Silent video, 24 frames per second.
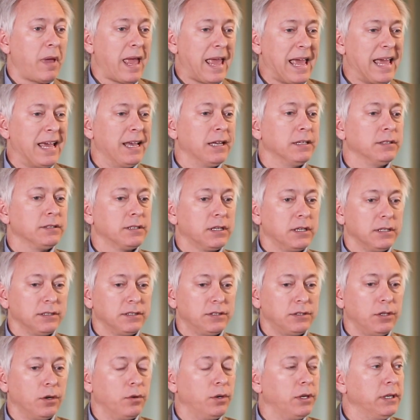as
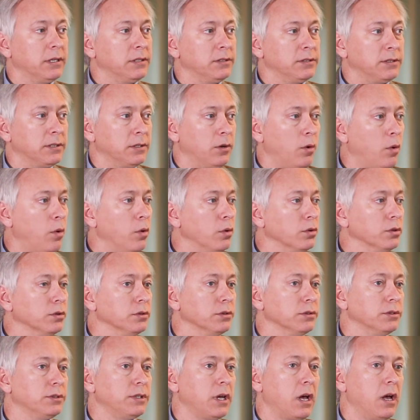custodians and
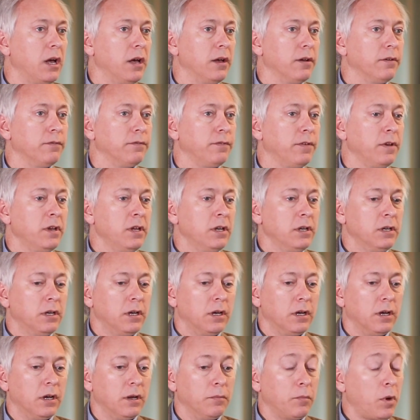holders of
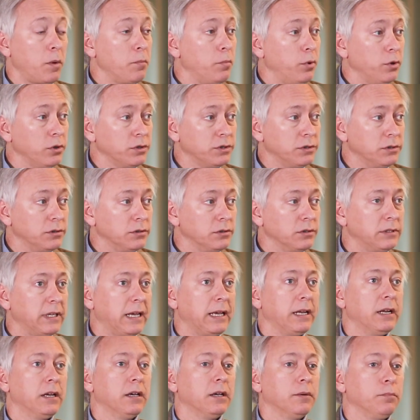personal
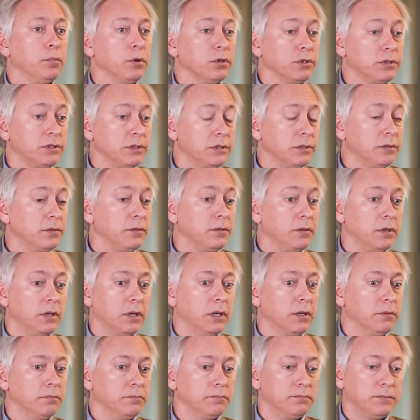data,
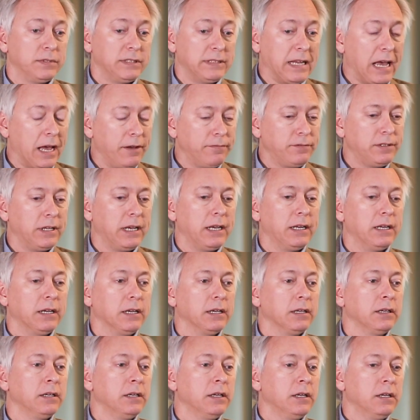staff
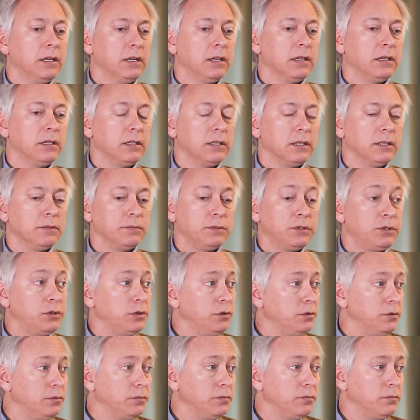data,
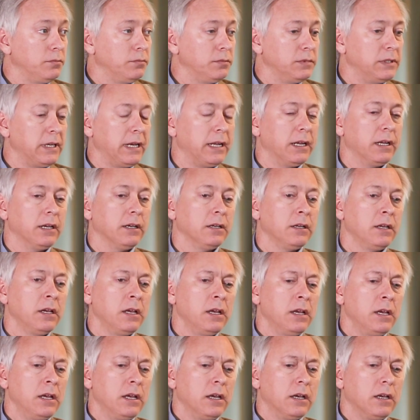student data.
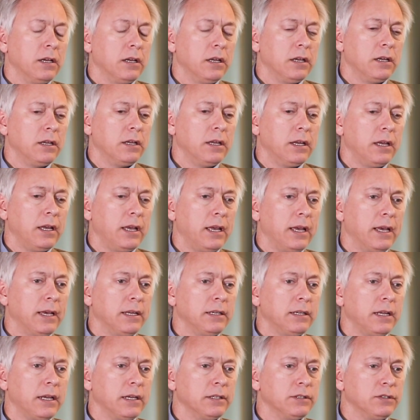
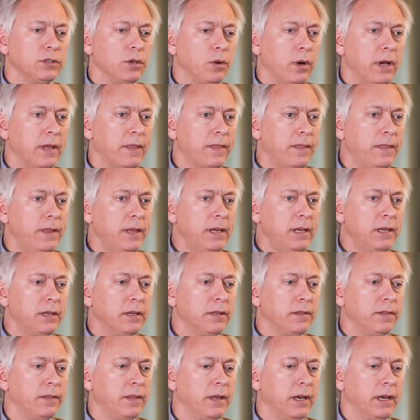And so I
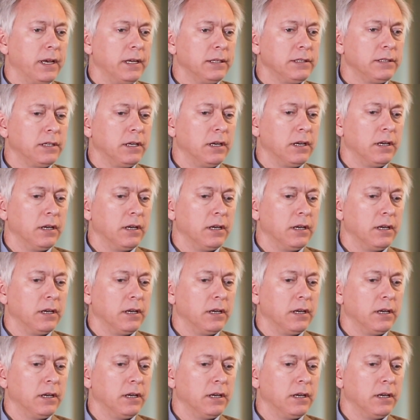think that